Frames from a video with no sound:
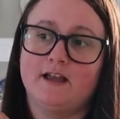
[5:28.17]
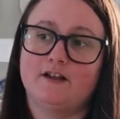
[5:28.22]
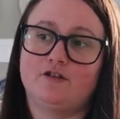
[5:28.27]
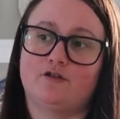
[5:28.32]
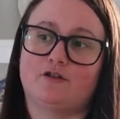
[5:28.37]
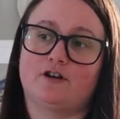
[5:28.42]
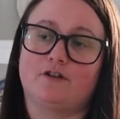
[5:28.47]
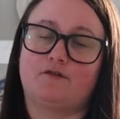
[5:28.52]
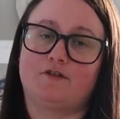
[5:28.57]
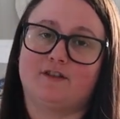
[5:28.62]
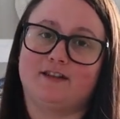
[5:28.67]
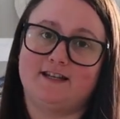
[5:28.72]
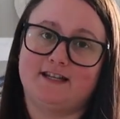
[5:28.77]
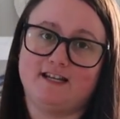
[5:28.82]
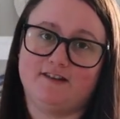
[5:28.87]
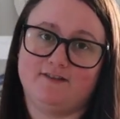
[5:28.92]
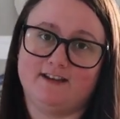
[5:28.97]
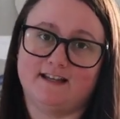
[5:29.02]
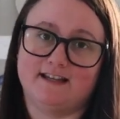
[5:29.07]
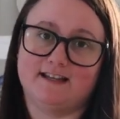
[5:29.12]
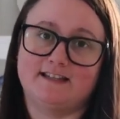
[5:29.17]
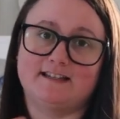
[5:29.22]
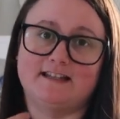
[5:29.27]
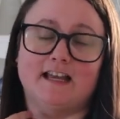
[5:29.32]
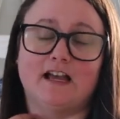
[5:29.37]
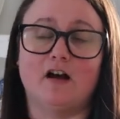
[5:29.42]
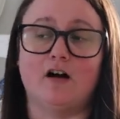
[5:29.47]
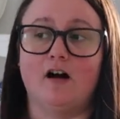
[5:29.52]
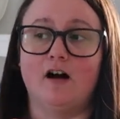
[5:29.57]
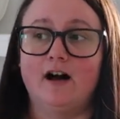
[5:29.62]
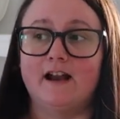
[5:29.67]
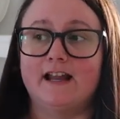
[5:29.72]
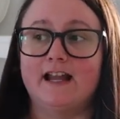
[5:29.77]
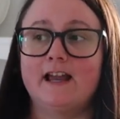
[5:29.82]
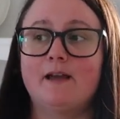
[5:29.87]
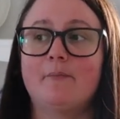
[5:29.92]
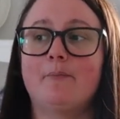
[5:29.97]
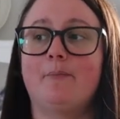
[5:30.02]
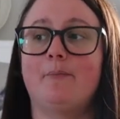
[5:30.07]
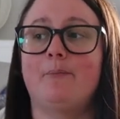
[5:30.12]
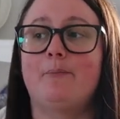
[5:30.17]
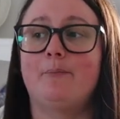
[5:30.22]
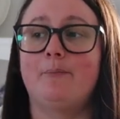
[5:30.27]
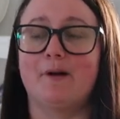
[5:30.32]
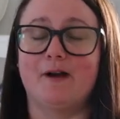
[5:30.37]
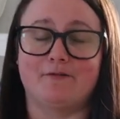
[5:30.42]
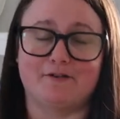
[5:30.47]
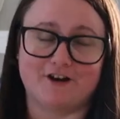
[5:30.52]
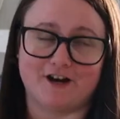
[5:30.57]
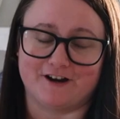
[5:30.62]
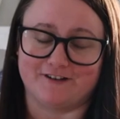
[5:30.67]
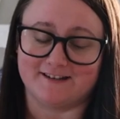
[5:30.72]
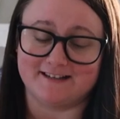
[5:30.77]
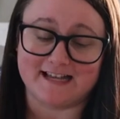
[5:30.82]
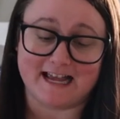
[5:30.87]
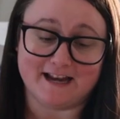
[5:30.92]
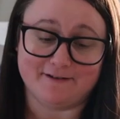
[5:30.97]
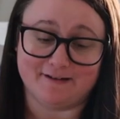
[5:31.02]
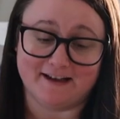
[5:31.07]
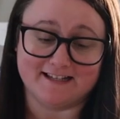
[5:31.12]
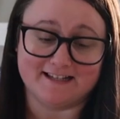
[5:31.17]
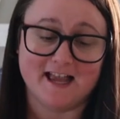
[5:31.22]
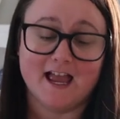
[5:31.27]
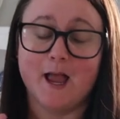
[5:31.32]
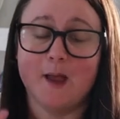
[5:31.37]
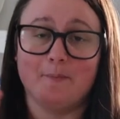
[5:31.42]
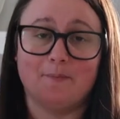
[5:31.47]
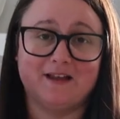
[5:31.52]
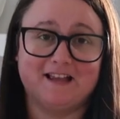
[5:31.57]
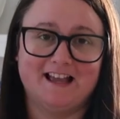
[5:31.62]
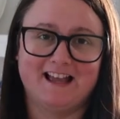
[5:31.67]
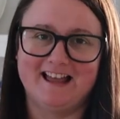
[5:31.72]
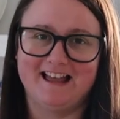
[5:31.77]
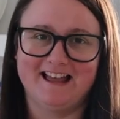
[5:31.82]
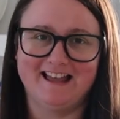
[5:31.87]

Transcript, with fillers: in order for the TV to sit on it. But regardless, anyways, but